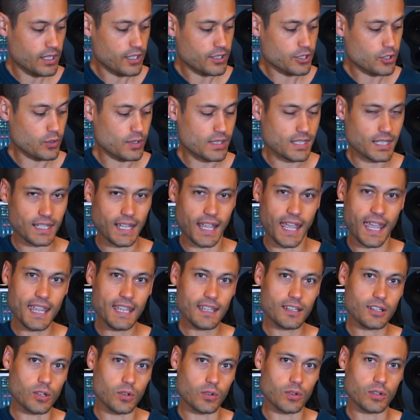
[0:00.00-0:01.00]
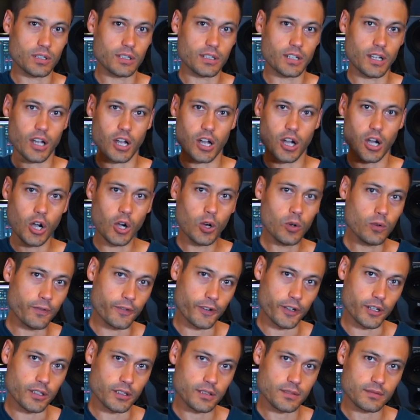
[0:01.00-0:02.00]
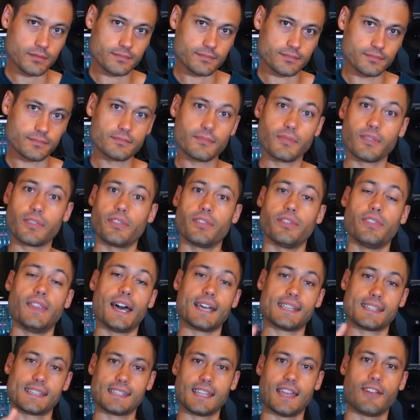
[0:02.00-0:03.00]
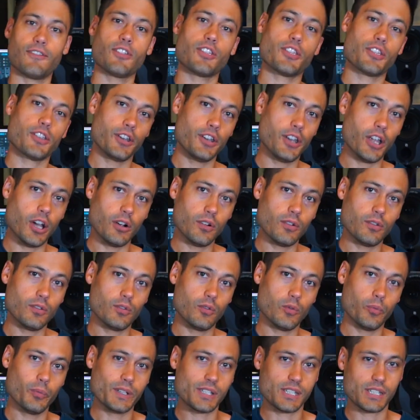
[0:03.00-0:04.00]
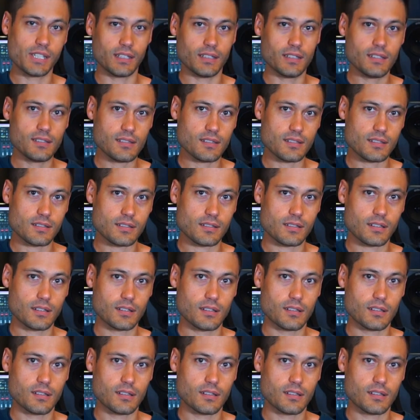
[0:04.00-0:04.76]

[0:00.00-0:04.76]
So it's an A chord over that 7th note, which is